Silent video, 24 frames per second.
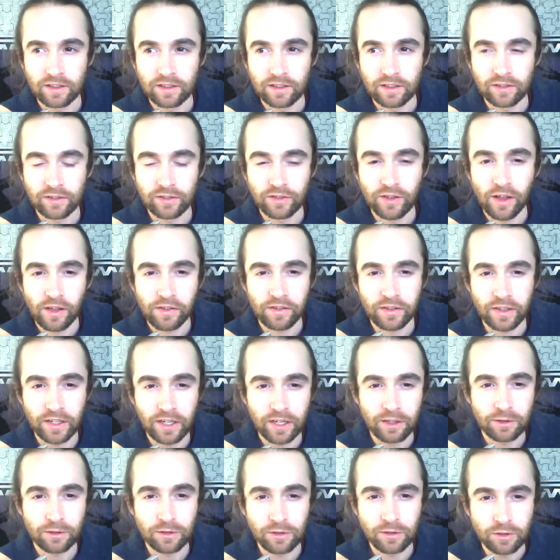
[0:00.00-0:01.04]
There's nothing
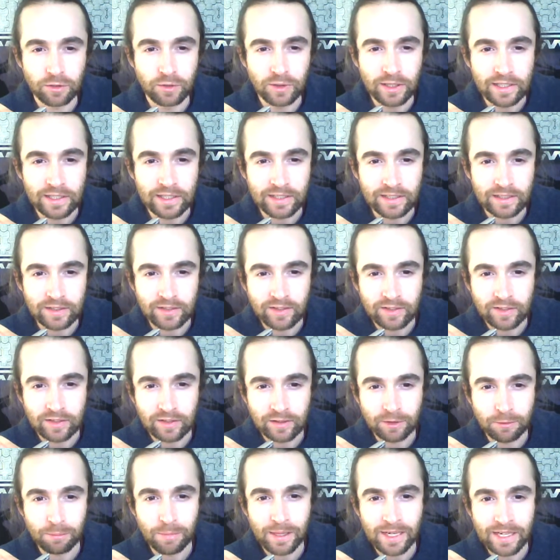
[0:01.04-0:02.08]
else you need
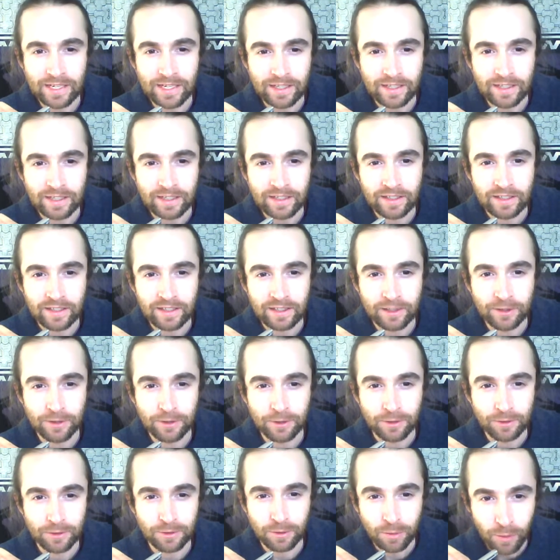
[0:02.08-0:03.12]
to be
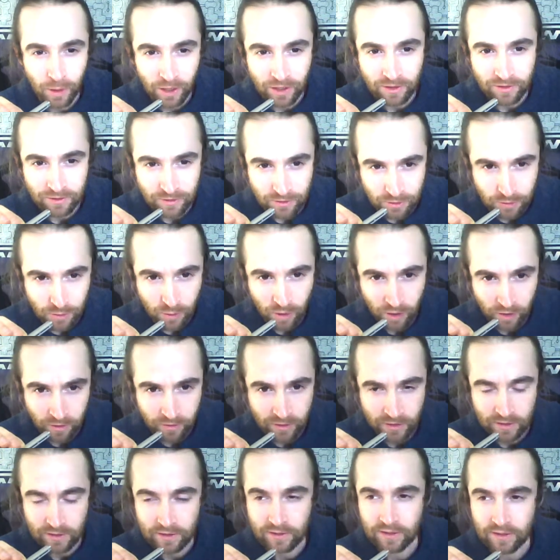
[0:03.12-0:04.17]
who you are. You
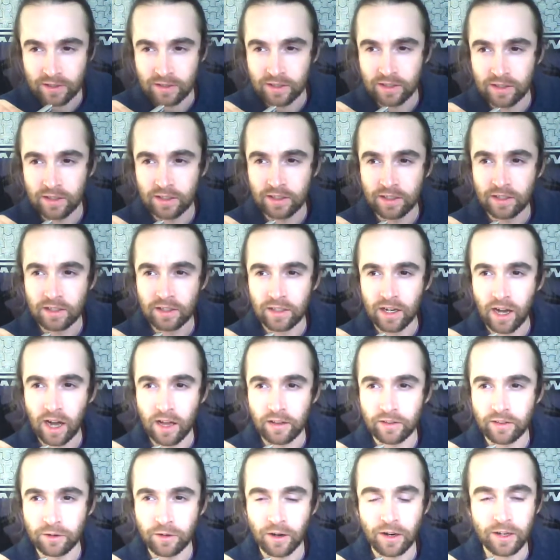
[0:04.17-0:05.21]
are it.
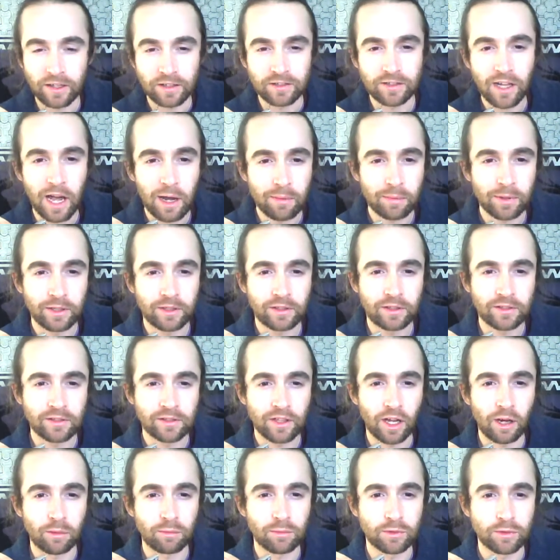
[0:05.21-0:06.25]
And the greatest happiness
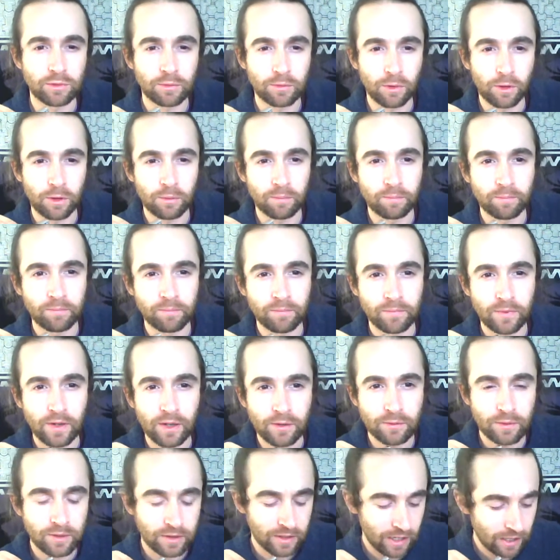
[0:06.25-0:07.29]
comes from
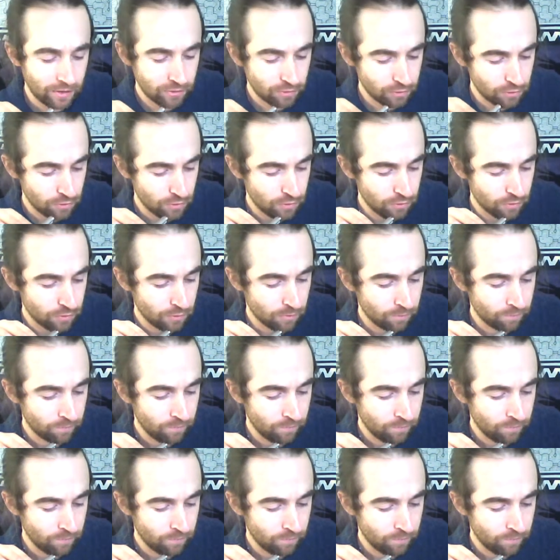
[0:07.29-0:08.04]
living that truth.